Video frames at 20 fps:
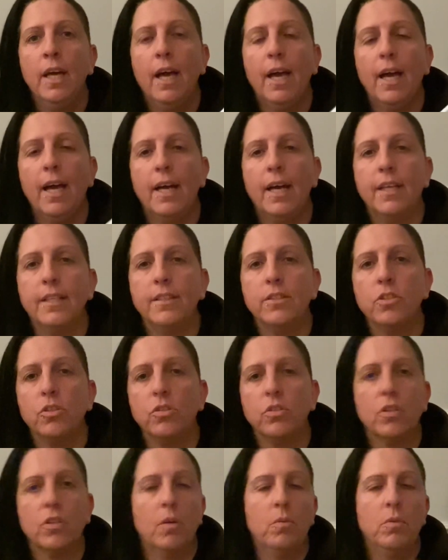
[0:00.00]
and
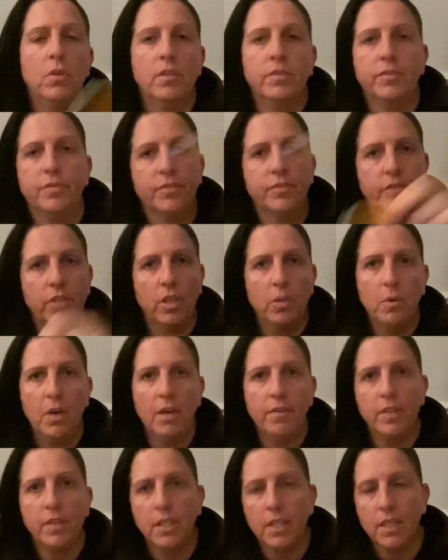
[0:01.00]
you'd go off, do
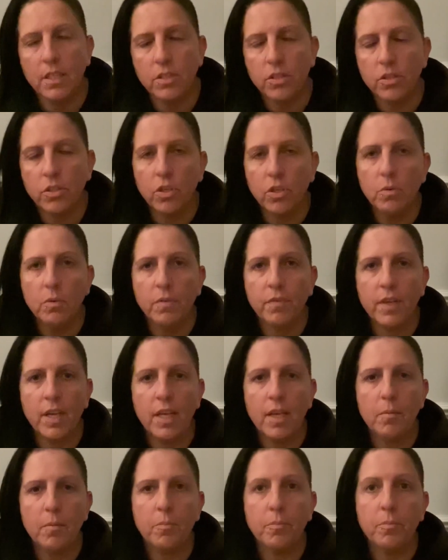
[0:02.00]
whatever you need to do with
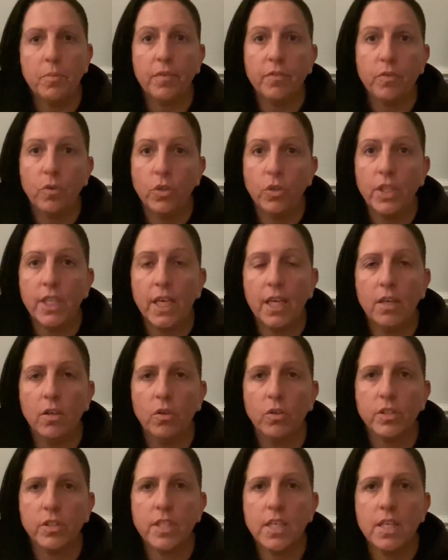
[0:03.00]
it. Before you get
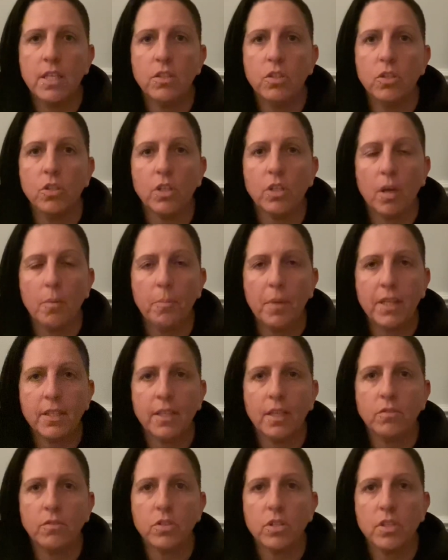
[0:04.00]
locked in, you'd go back
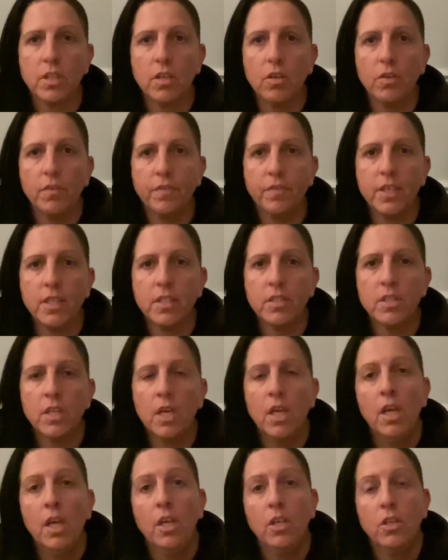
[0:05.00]
down to the office,
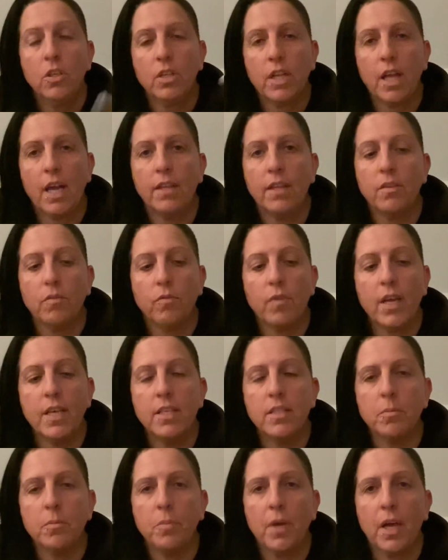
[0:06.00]
you'd hand the
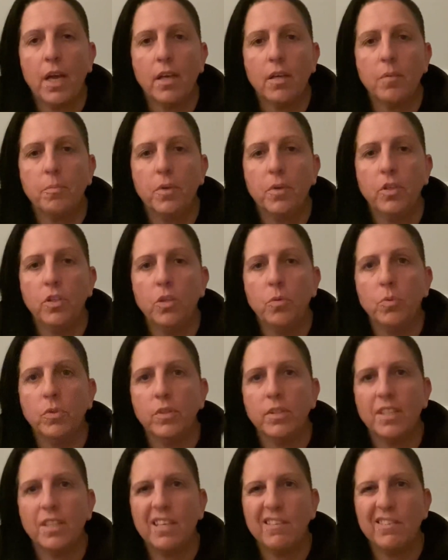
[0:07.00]
razor back, but you
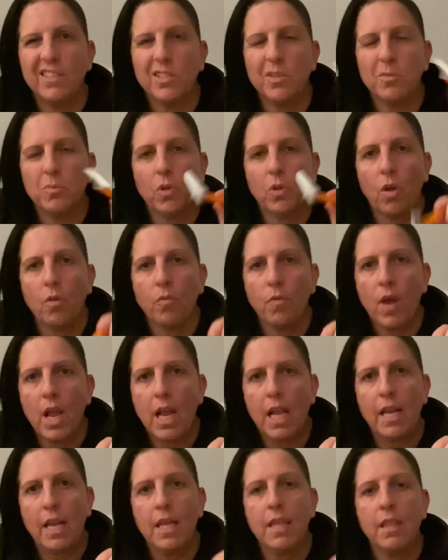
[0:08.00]
wouldn't give it to them
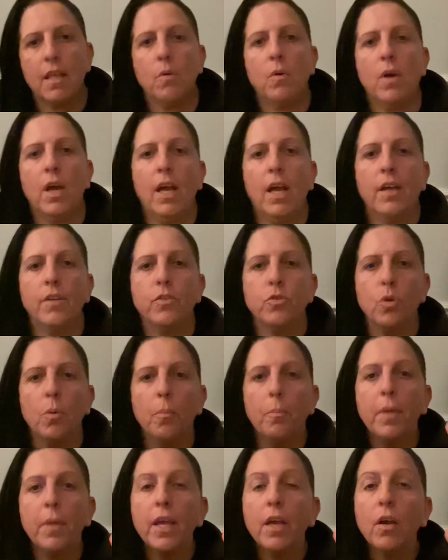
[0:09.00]
directly. They will hand you a
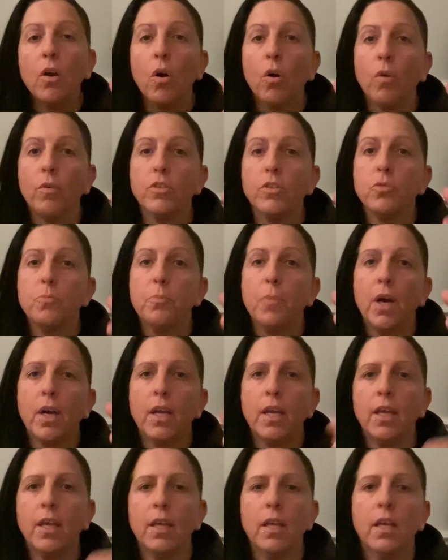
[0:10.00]
big orange
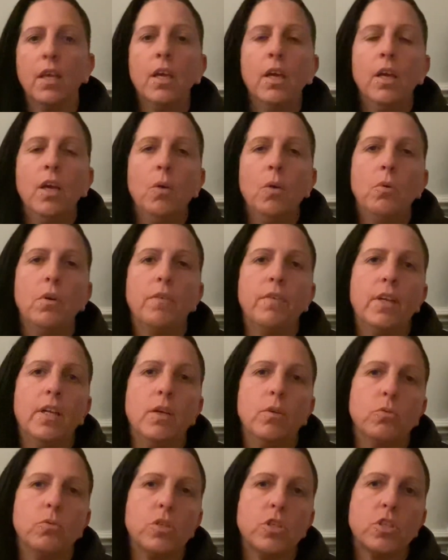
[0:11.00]
bucket with a
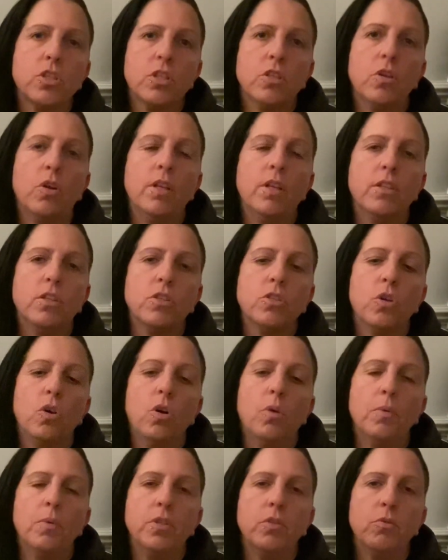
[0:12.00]
little slot in the
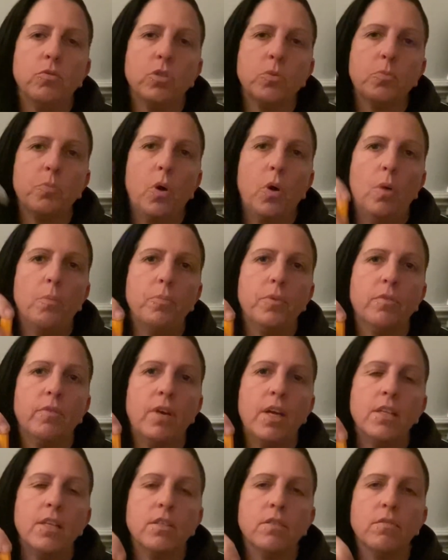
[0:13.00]
top, and you just pop the
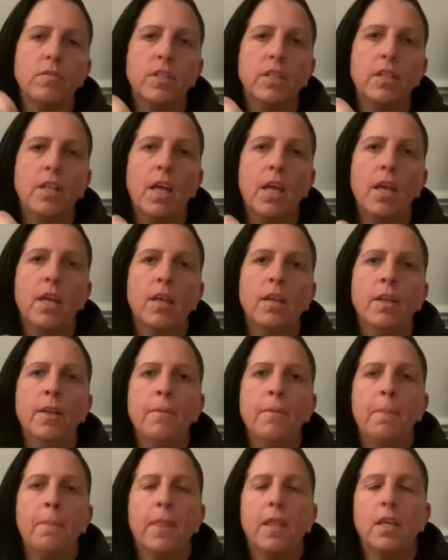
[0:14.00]
razor in there.
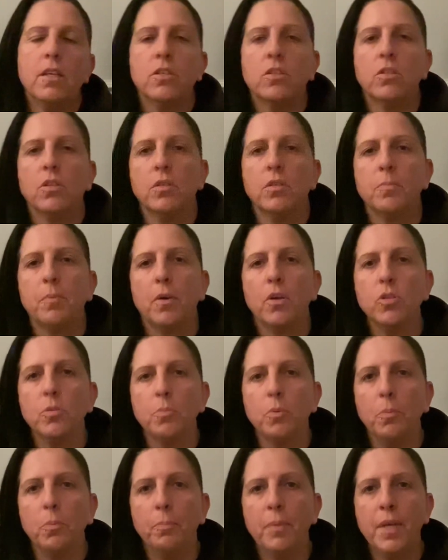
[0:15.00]
It's a
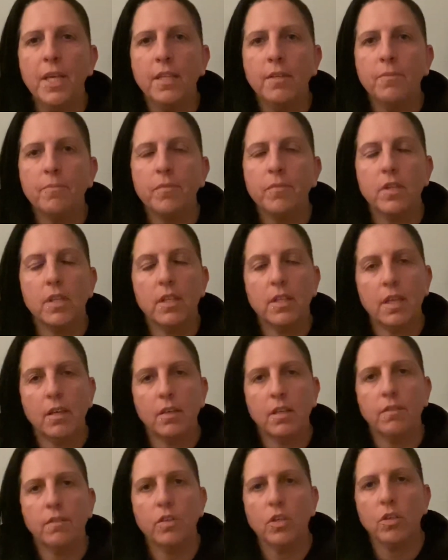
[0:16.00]
disposable bin. They'll
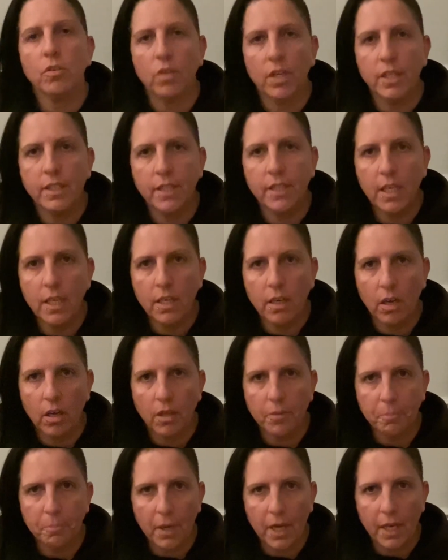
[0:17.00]
give you your ID
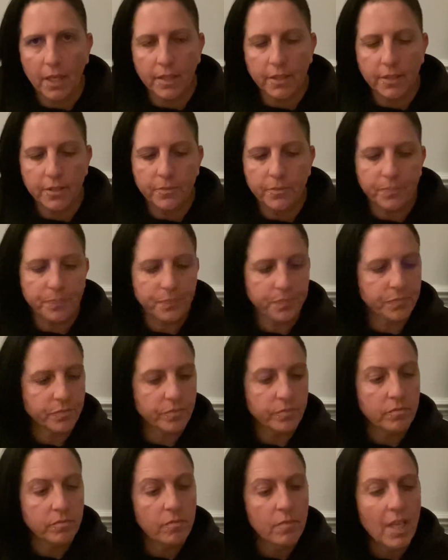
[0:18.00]
card back.
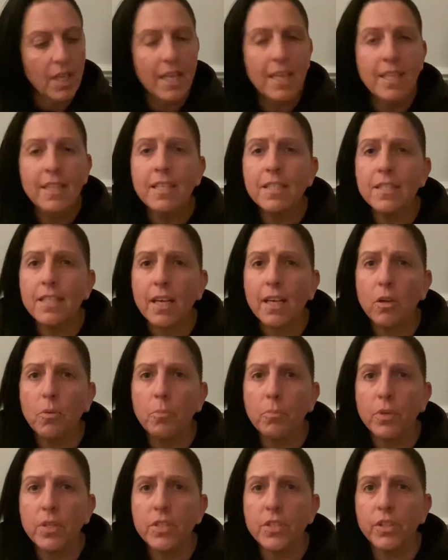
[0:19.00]
In the second
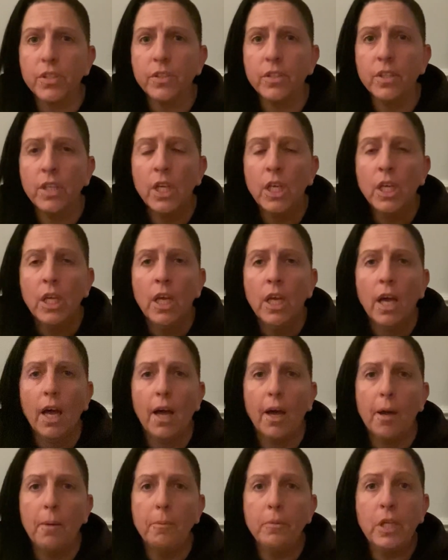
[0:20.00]
prison,
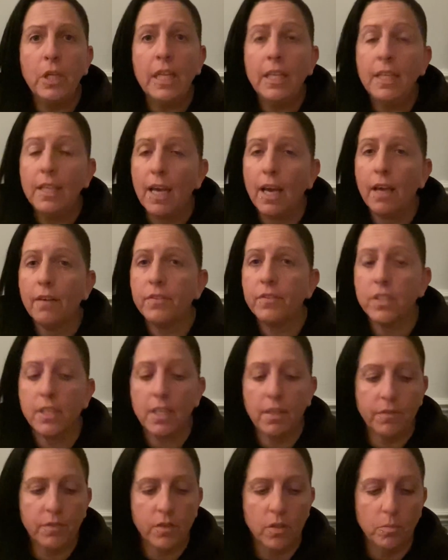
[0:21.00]
you didn't have to
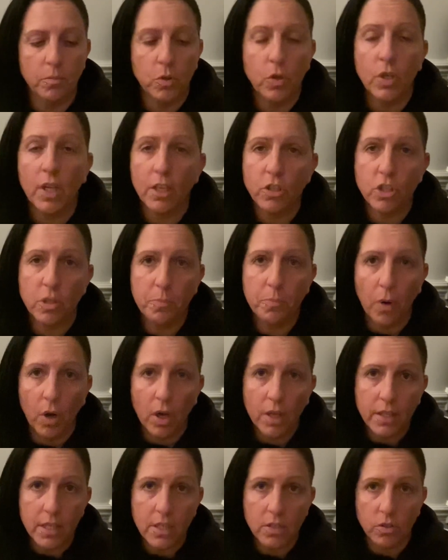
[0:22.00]
give them. You can actually buy
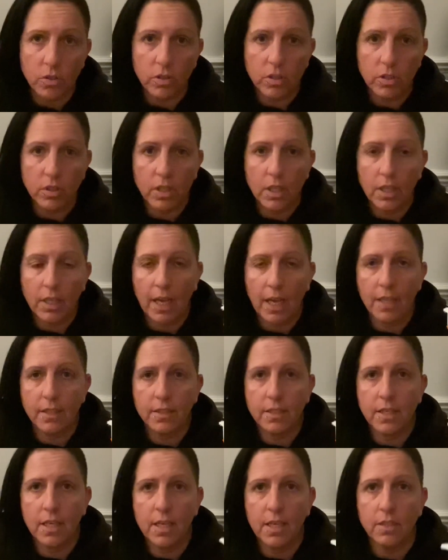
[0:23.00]
these on the
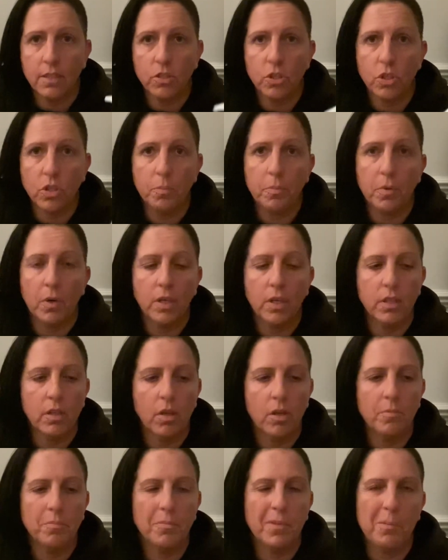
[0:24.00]
canteen, so you could buy
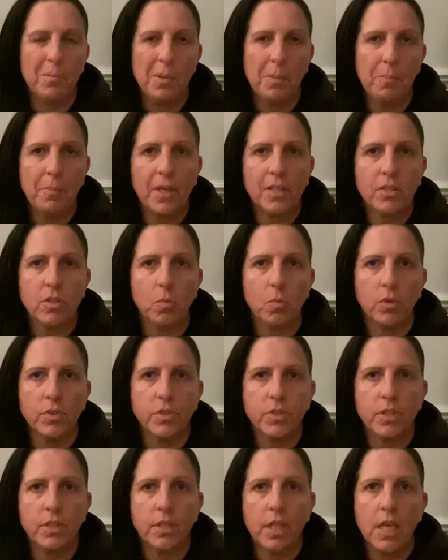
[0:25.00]
like a bit better ones
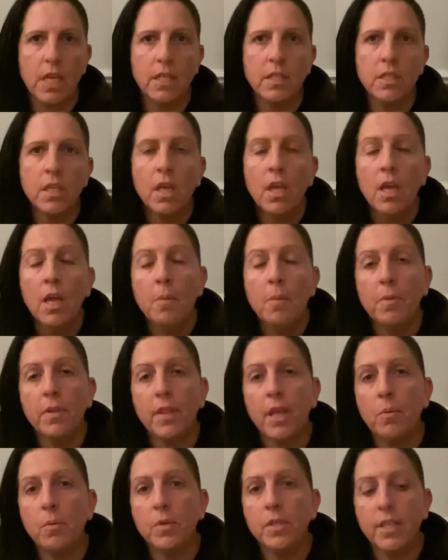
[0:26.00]
than these, but
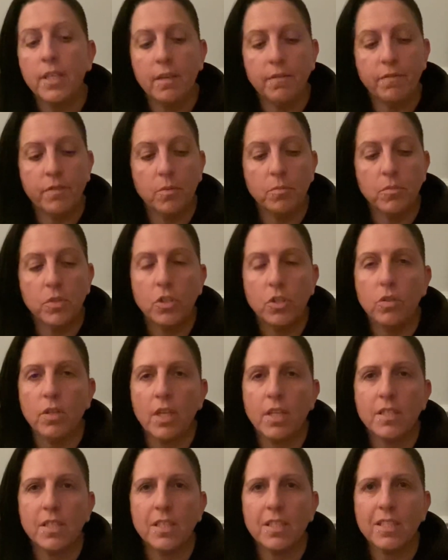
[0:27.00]
they would give them to you.
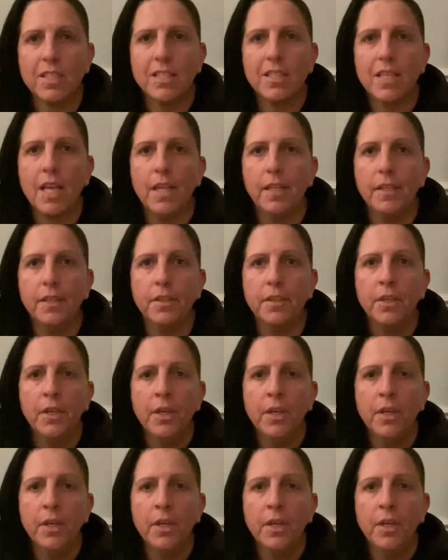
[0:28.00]
That's in send.